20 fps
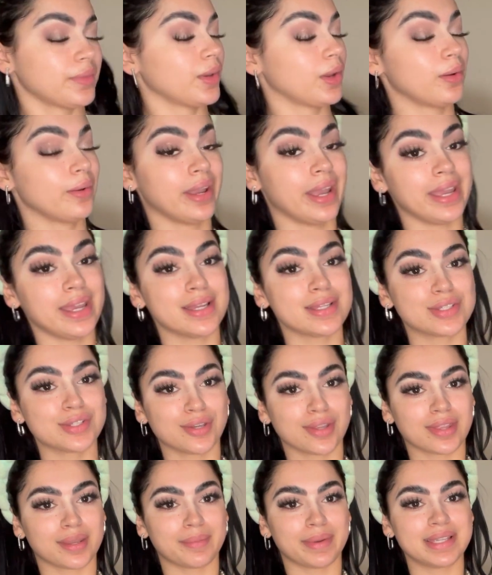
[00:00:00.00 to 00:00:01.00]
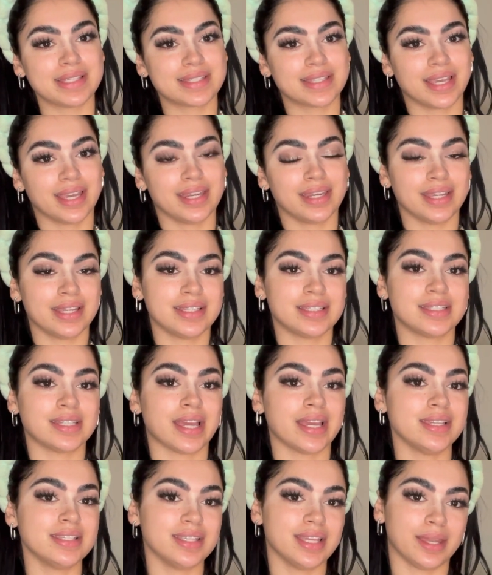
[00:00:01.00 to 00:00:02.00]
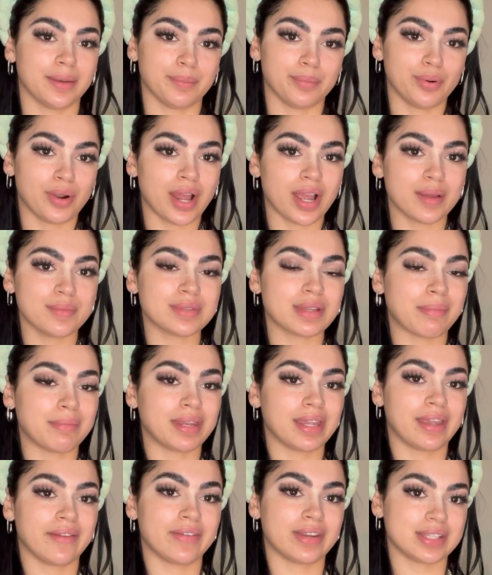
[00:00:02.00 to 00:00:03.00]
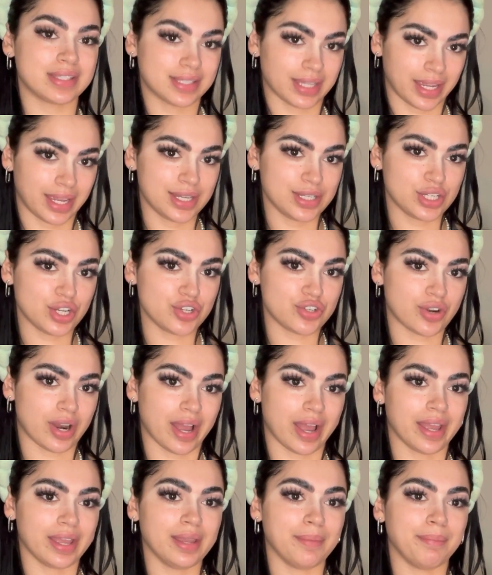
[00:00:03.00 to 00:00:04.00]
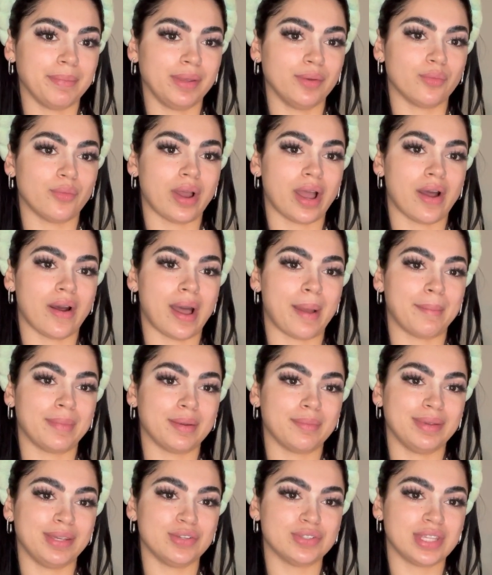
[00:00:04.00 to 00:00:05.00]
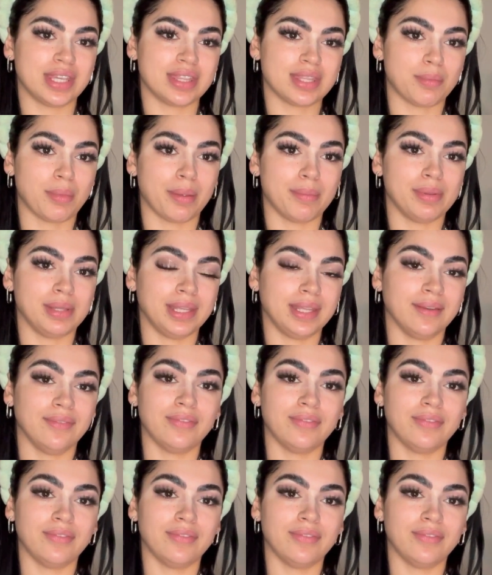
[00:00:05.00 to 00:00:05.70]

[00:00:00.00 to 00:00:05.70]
okay, so now that my skin is nice and primed, I'm going to give it a second to dry. Meanwhile, I'm going to be using the Maybelline